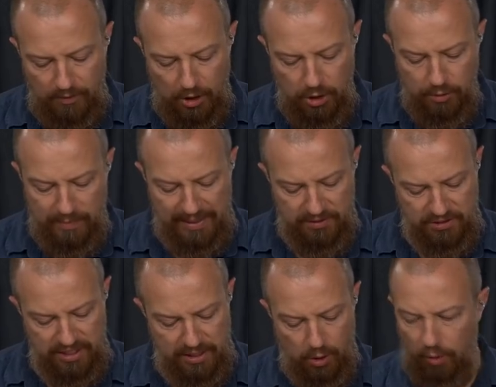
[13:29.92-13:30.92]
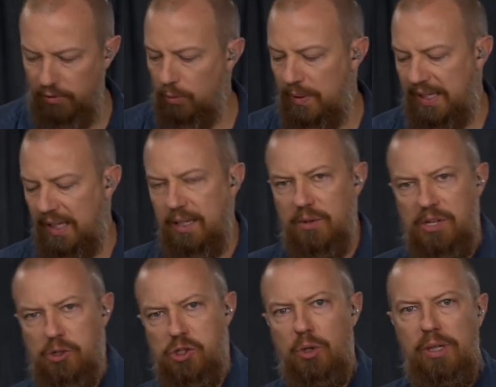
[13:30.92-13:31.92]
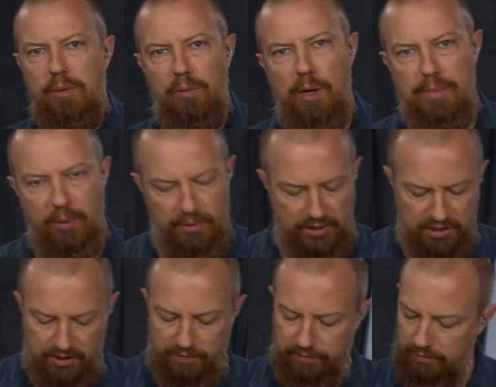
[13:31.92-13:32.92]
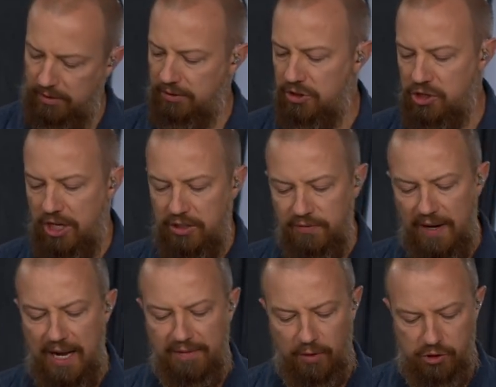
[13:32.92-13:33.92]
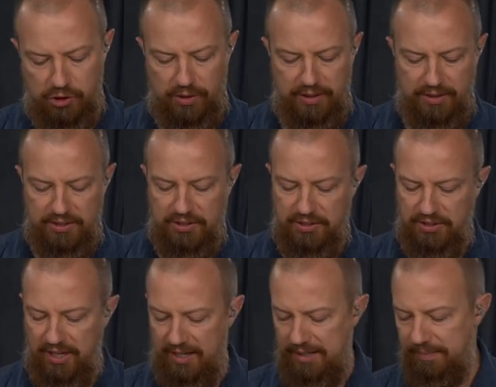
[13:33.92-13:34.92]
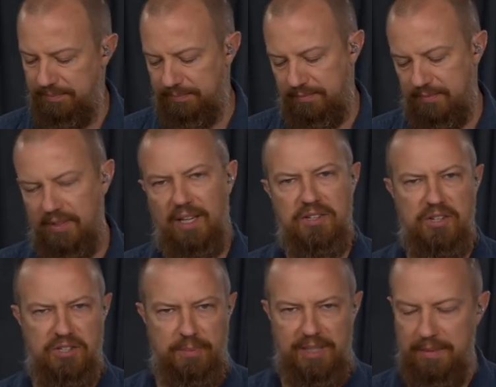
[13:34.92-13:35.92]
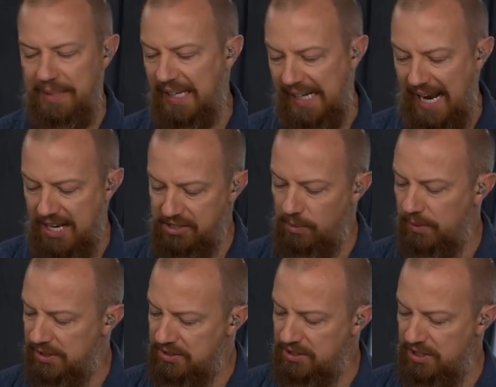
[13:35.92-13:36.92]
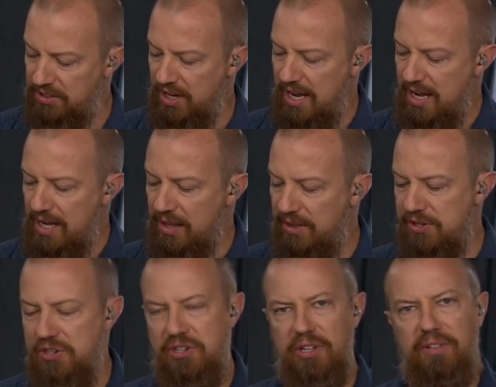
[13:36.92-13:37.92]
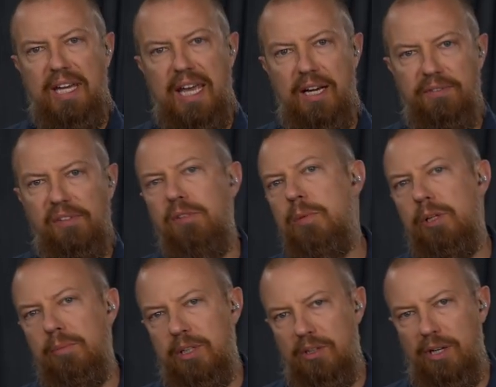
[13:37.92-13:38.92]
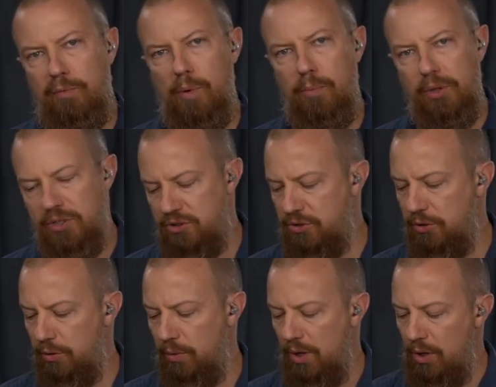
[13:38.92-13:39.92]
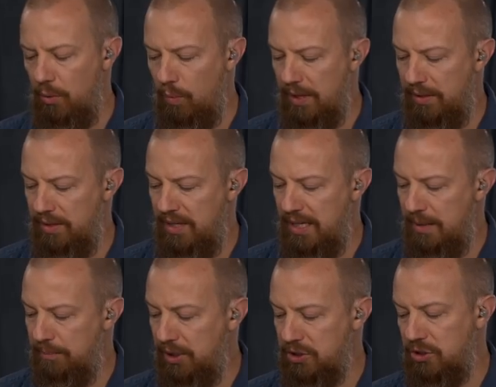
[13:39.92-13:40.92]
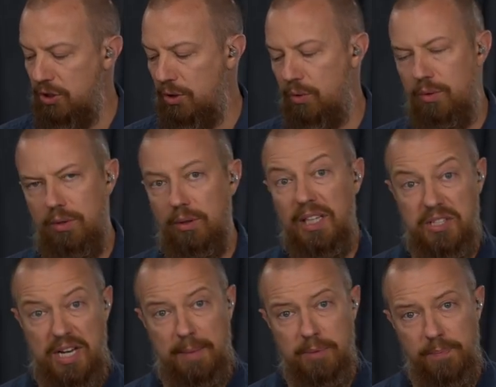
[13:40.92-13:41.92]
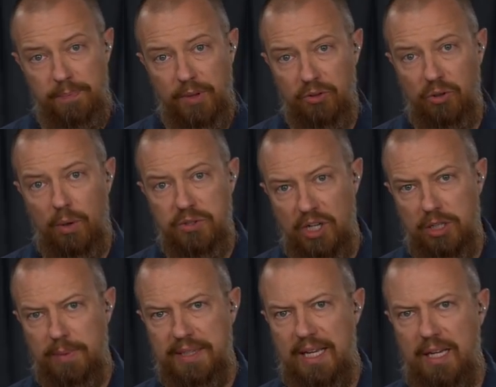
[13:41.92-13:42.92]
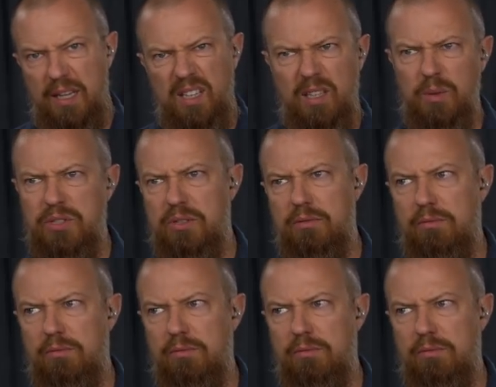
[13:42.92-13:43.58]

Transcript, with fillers: you may have seen over the weekend I was out shooting a bit with this. I've, the GH5, I was shooting, this is, um, I saw somebody in the beginning asking what this is. This is the Canon 50mm f1.2 with the Pixco lens adapter. So I was talking about that, I think that was